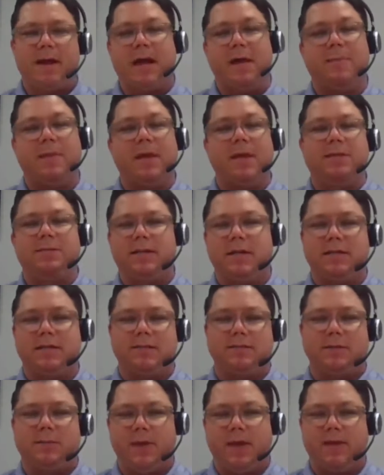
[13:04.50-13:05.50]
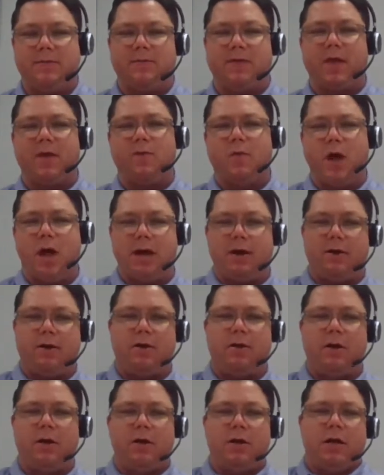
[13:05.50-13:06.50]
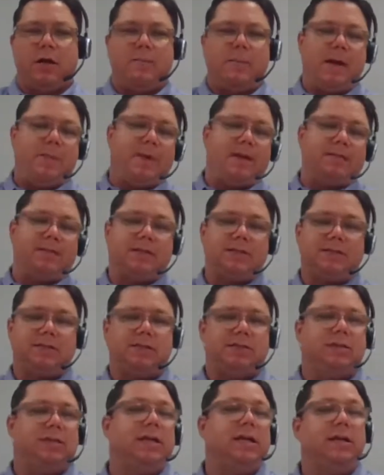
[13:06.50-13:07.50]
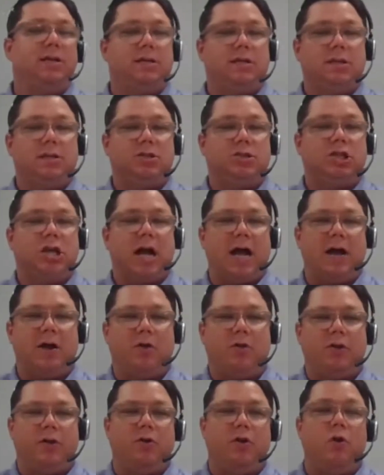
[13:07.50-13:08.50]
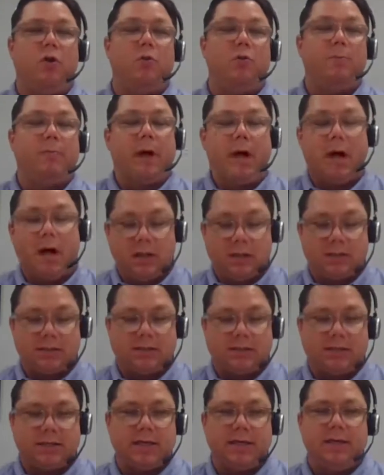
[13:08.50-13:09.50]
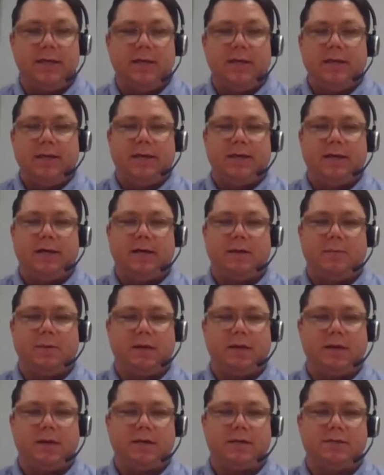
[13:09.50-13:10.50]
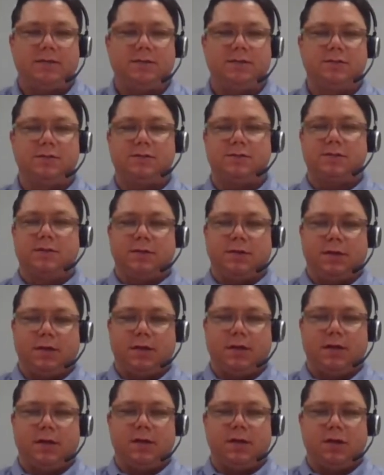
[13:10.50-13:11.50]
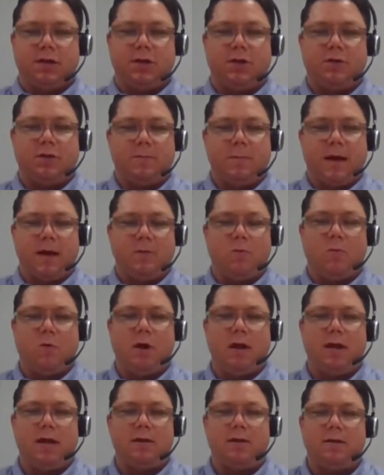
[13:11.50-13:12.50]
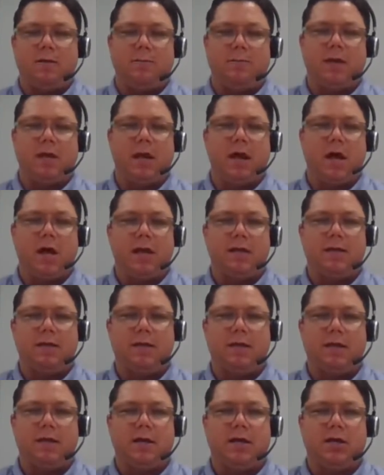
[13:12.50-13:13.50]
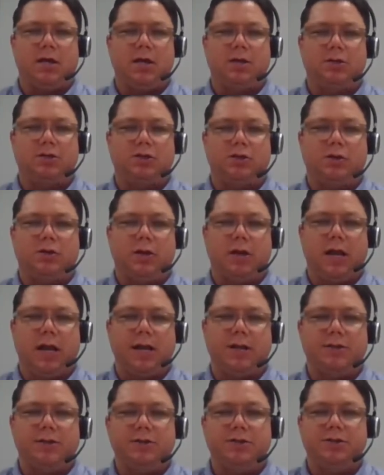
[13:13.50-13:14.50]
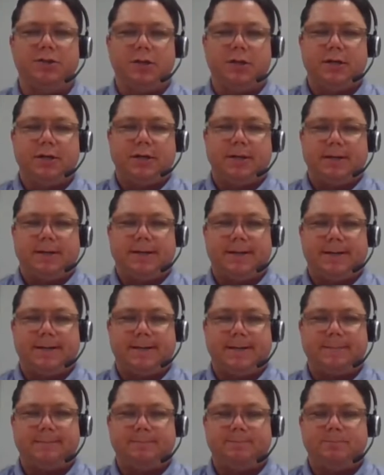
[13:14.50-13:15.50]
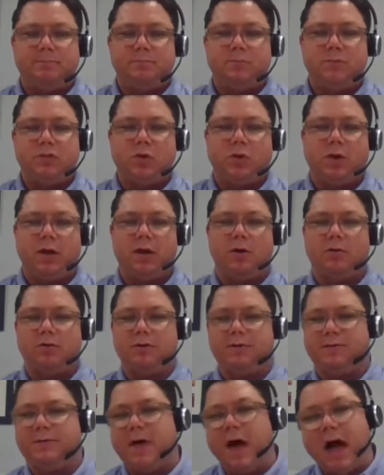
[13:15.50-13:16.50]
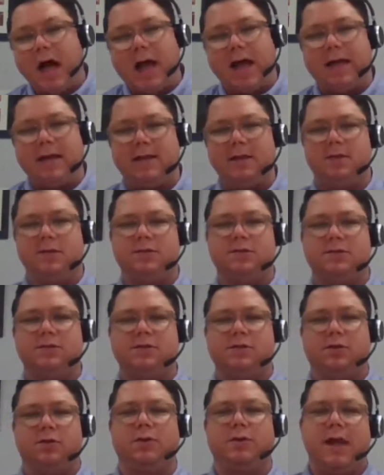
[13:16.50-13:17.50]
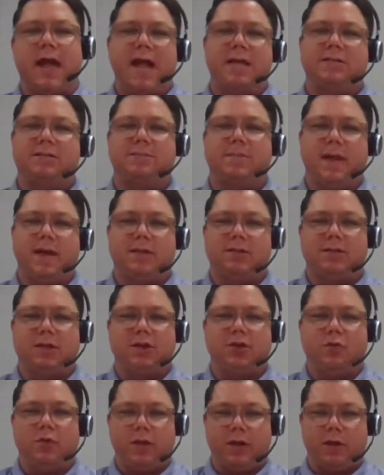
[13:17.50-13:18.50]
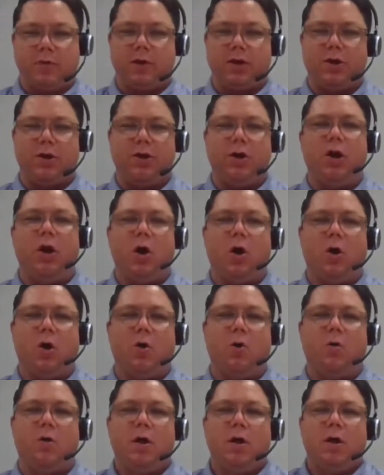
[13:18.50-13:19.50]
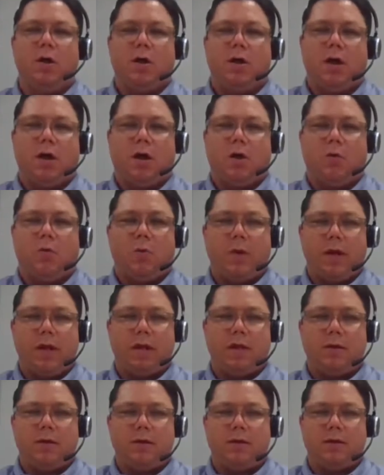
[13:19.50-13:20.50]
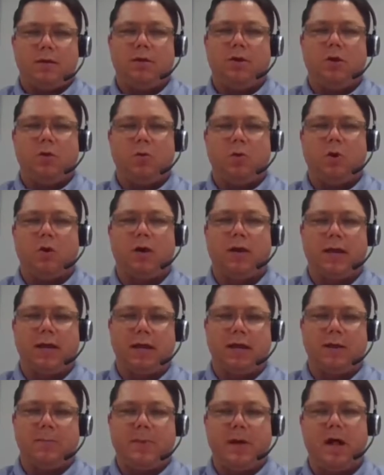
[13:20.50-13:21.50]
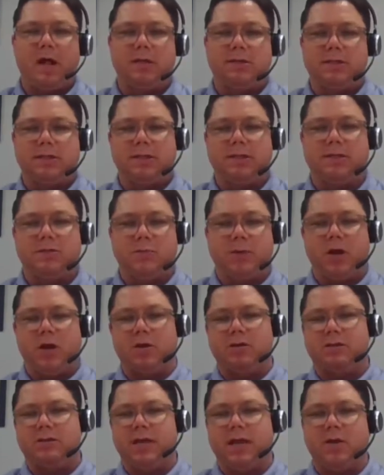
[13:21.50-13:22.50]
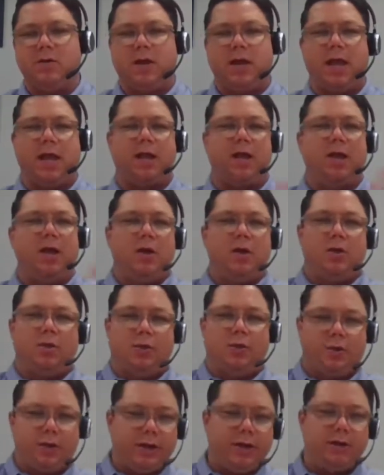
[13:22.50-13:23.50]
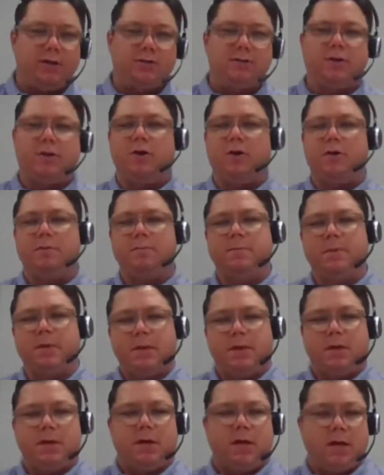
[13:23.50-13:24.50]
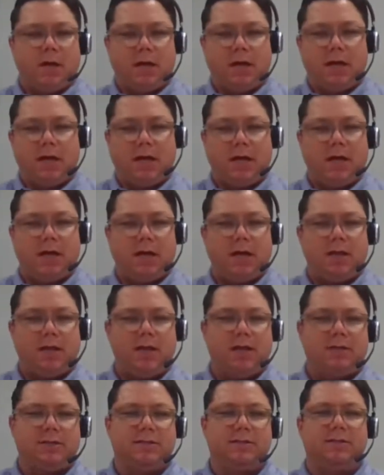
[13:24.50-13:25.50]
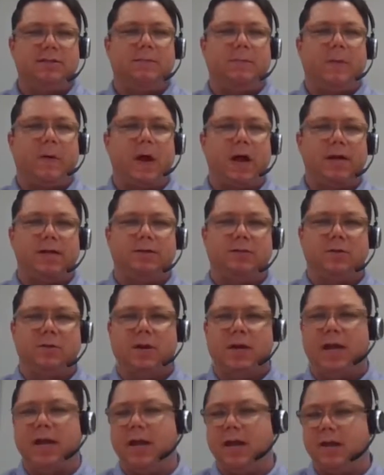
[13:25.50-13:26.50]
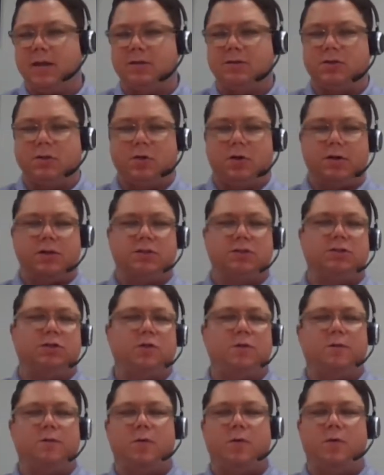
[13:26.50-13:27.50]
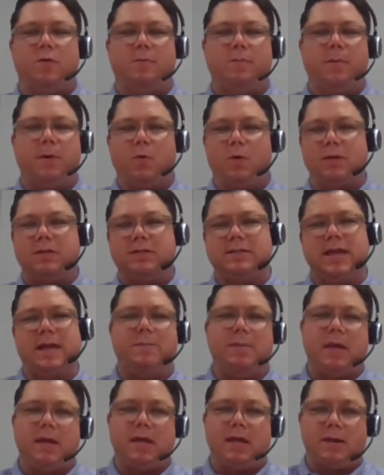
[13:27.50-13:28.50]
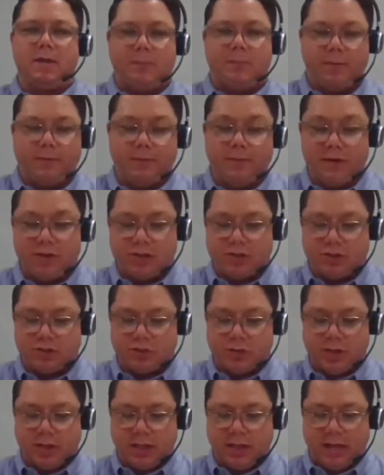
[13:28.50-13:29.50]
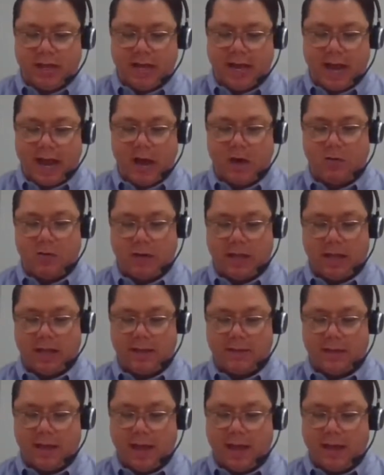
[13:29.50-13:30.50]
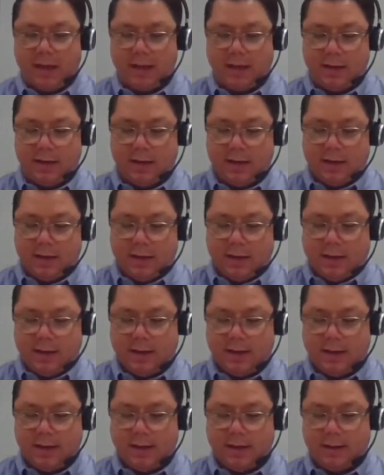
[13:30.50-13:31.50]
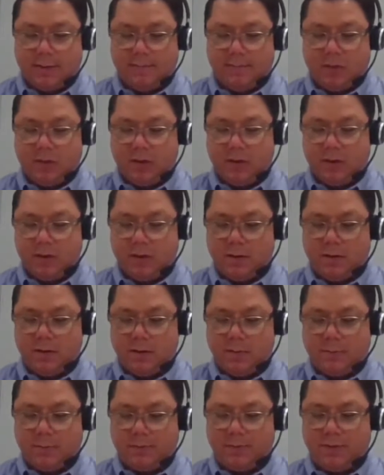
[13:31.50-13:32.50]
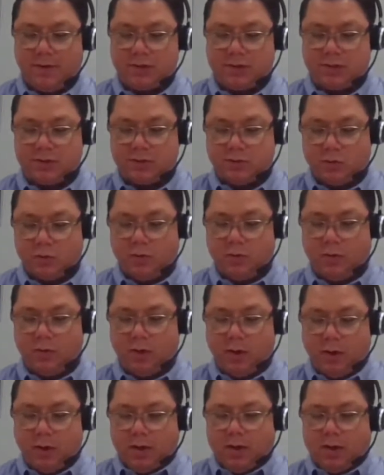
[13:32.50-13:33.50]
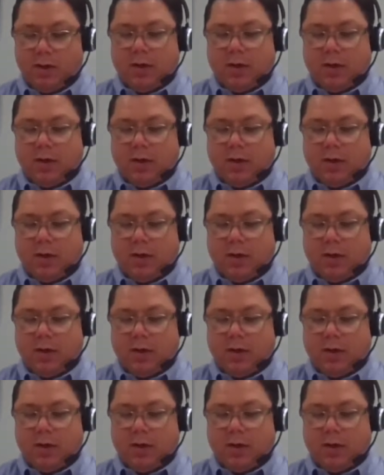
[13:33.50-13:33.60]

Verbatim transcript: it might not make sense to pay for that rider it might make sense just to get the child their own policy uh, because uh, you know you might want it beyond uh, a certain age um, so it'll define certain aspects that you really want to know uh, when you are getting a policy because we all say okay 30 year term uh, this is the price, okay, so on and so forth. But what does that mean? And the provisions really kind of outline that. Um, the the provisions will